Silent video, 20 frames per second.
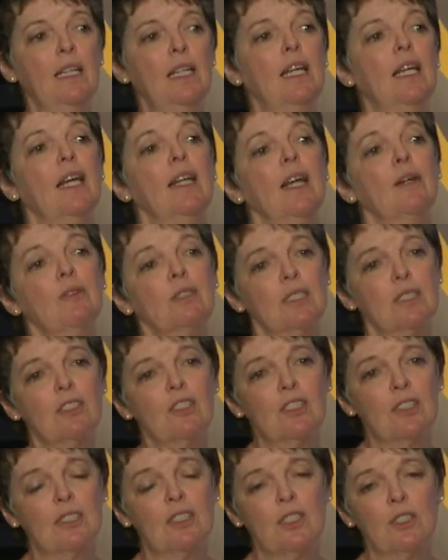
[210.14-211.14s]
And I was
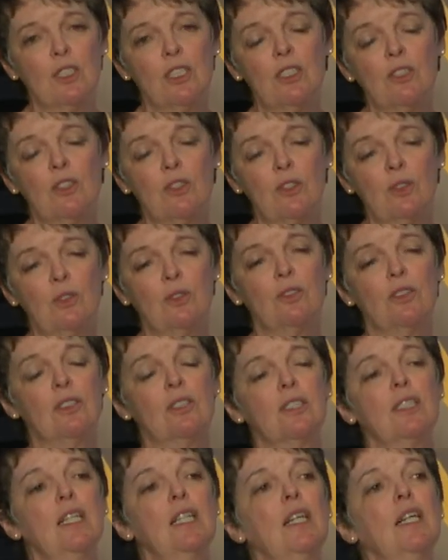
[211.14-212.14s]
such a serious
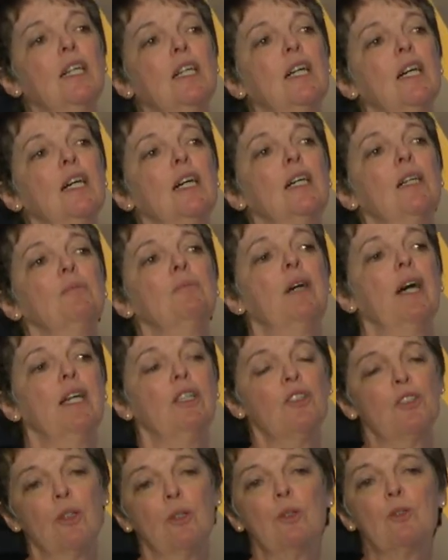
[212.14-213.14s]
student. Um, I
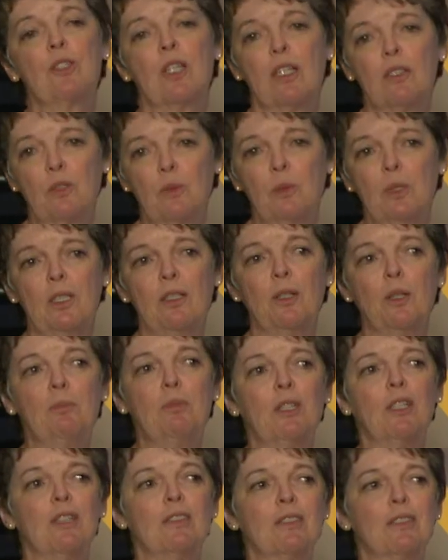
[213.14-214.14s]
chose Oswego
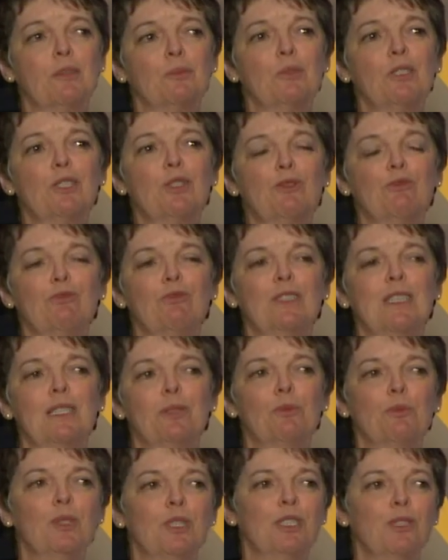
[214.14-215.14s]
because it was,
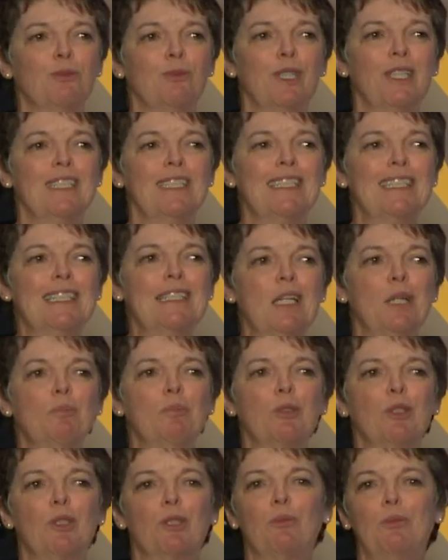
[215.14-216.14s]
it was rated the
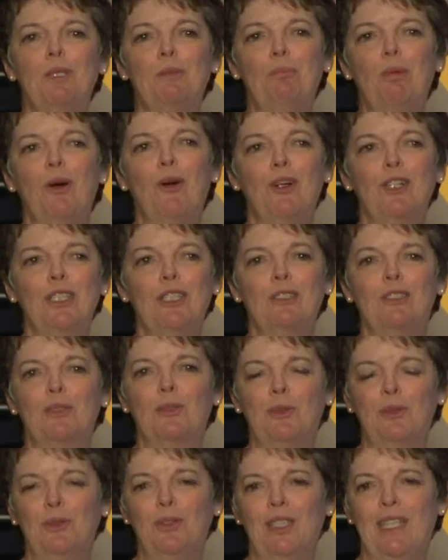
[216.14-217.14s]
number three party
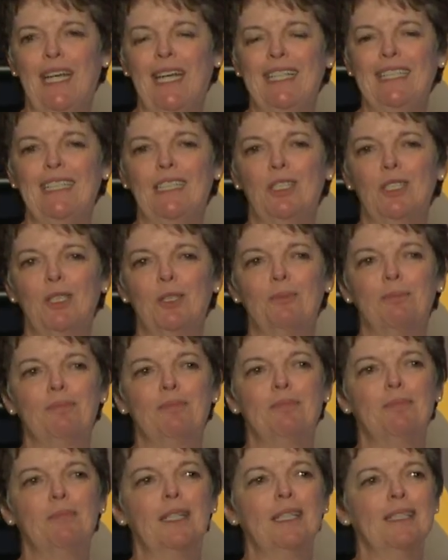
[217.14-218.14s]
school that year.
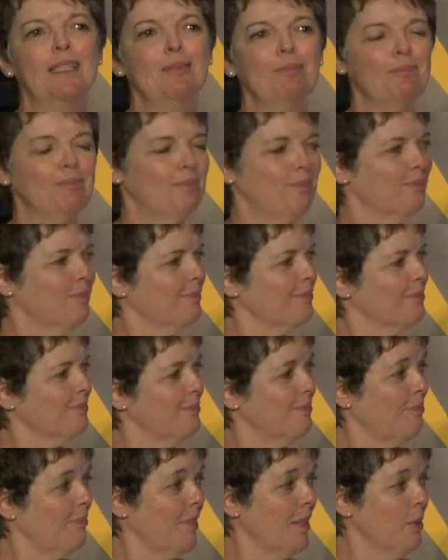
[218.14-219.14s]
Um,
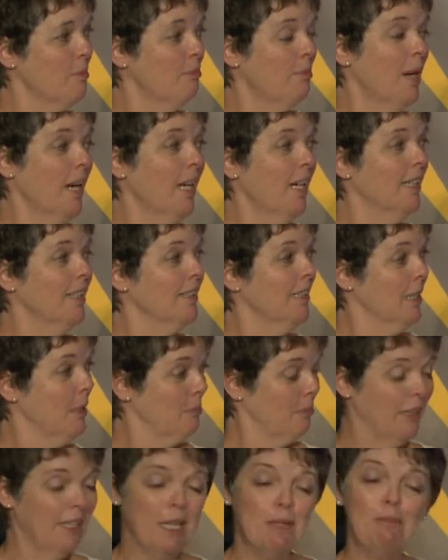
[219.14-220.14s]
by
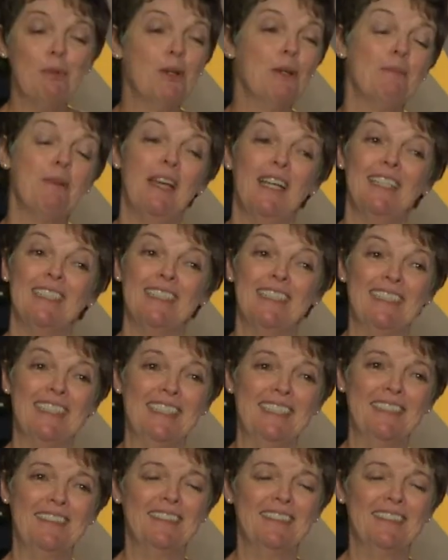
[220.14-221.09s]
Playboy magazine.